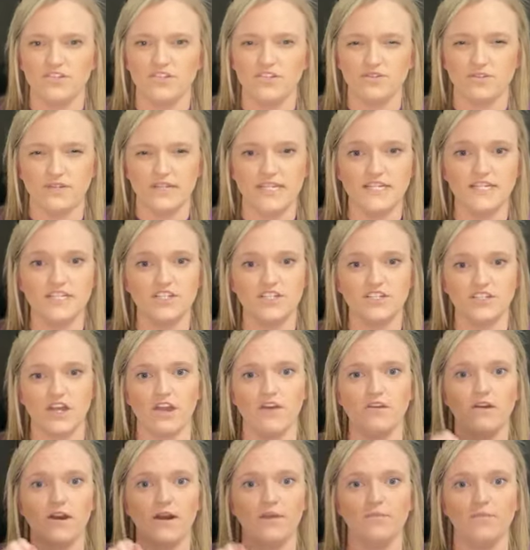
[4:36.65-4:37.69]
you'll need to
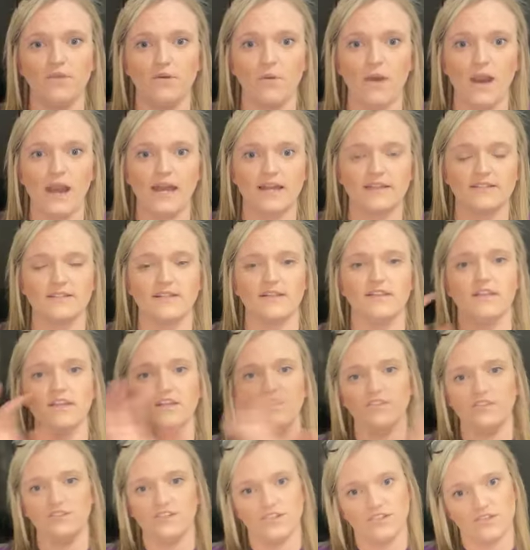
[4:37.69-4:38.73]
soak up the wax and then
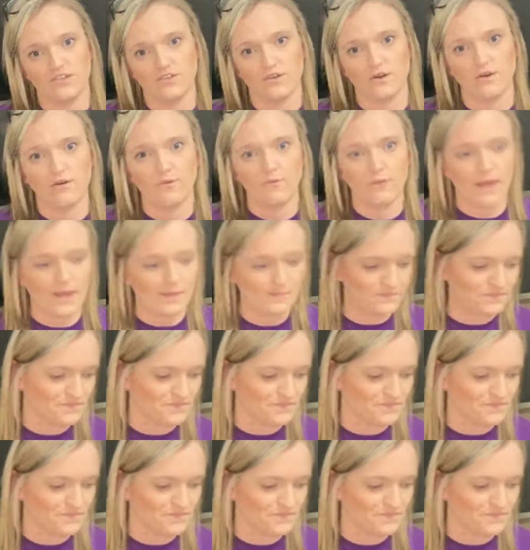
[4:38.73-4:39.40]
you just throw it away.